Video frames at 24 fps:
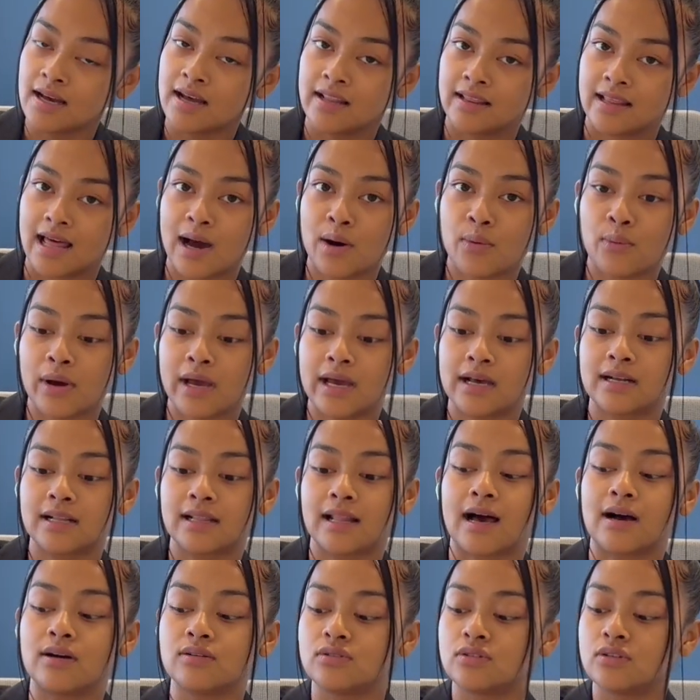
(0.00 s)
That way it
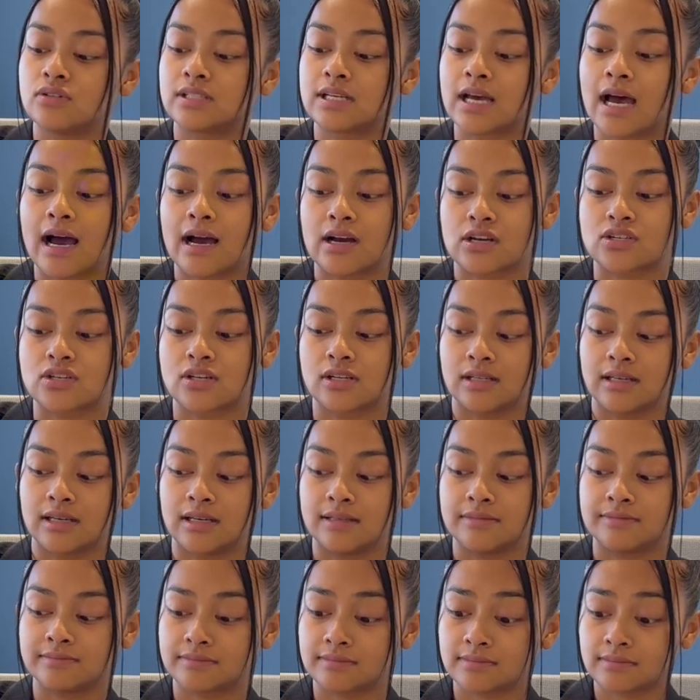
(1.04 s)
allows you to actually
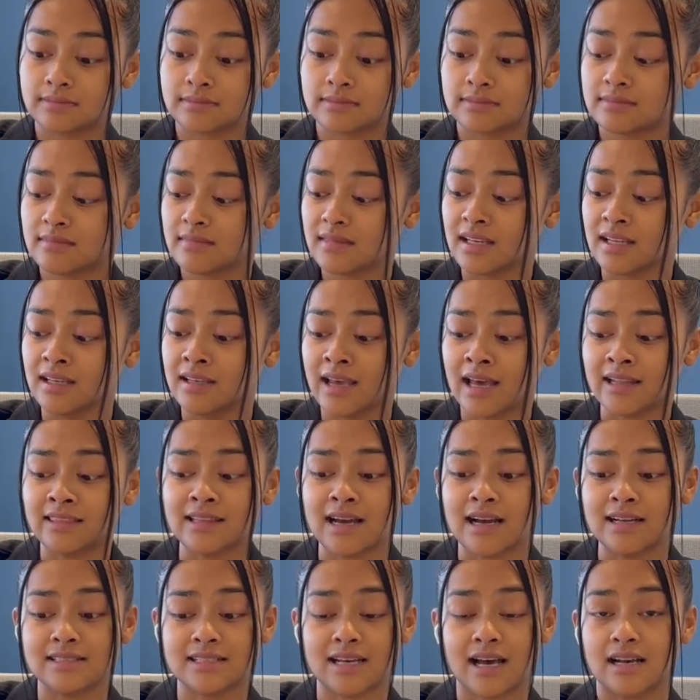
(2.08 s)
get
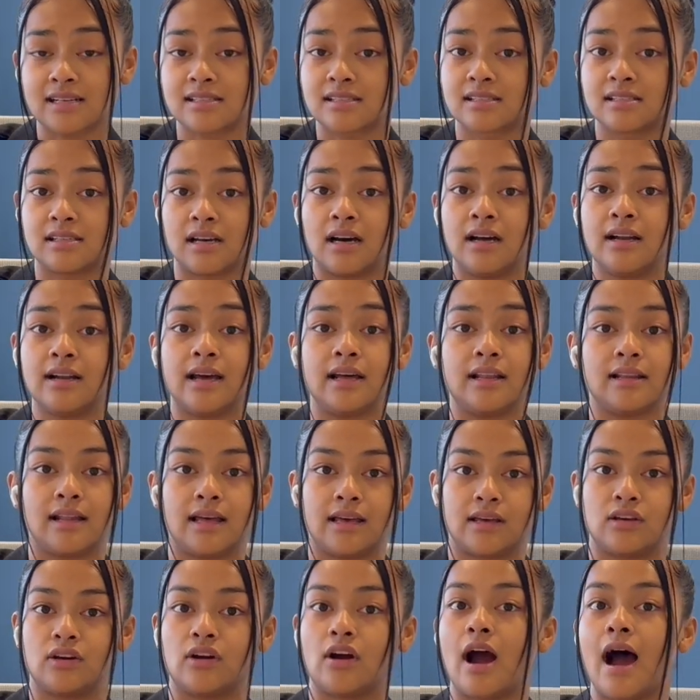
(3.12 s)
that task done at
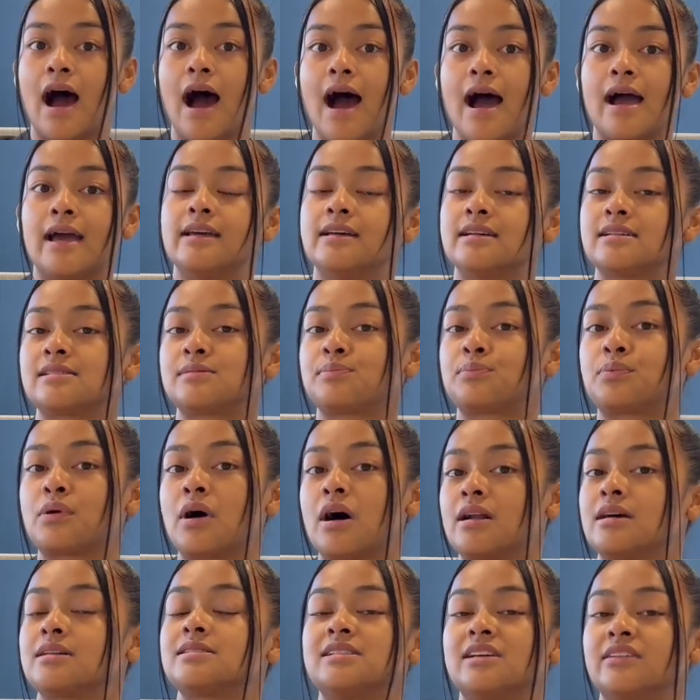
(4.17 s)
like your highest
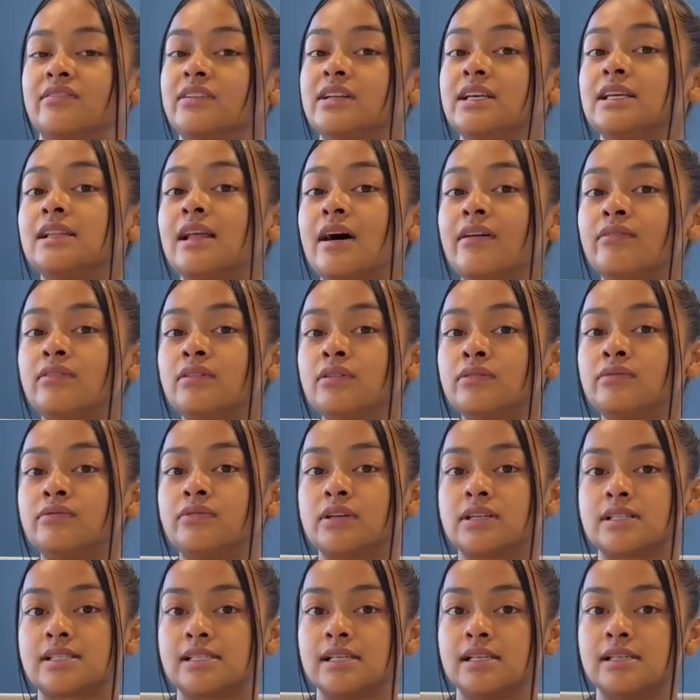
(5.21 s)
productivity level,
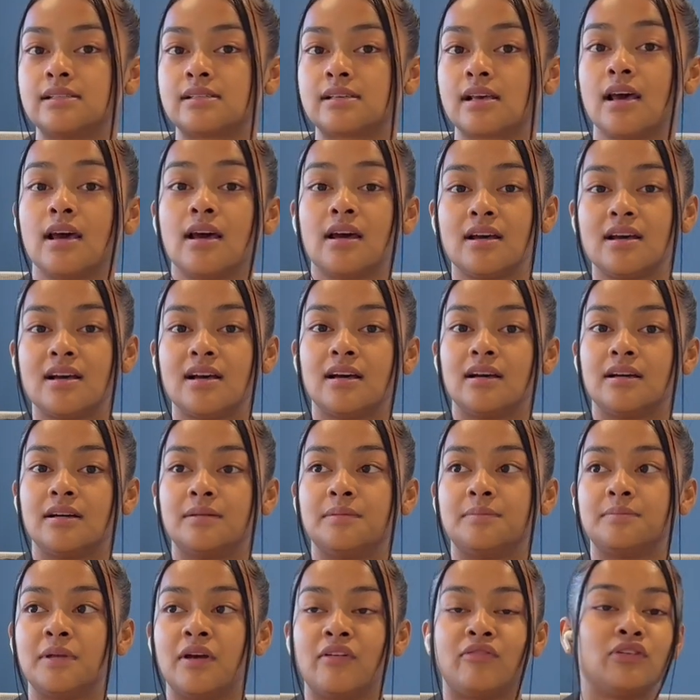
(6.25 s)
versus
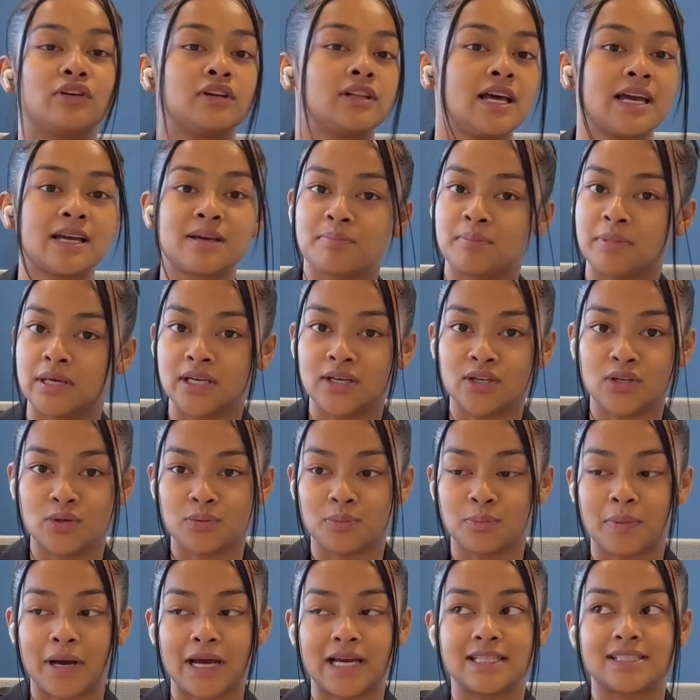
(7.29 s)
if you're like me, you
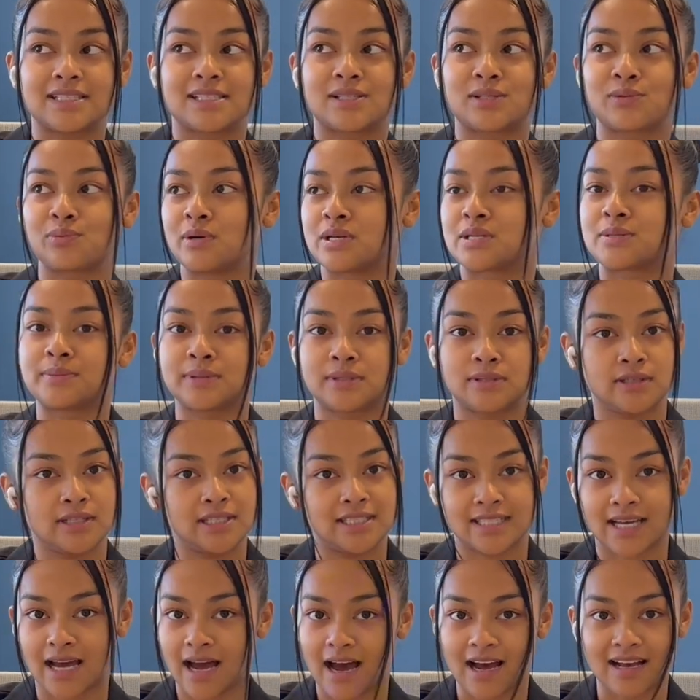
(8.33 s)
might switch between
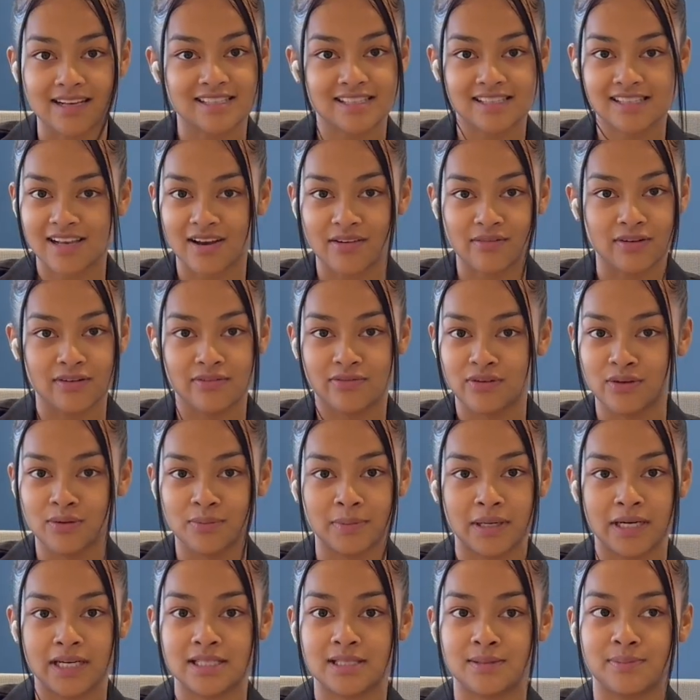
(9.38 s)
tasks every few
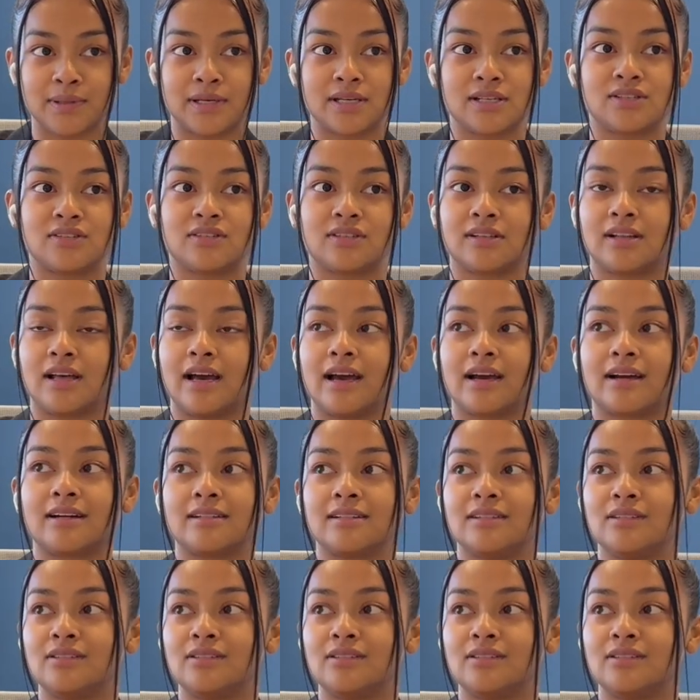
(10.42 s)
minutes because you're like,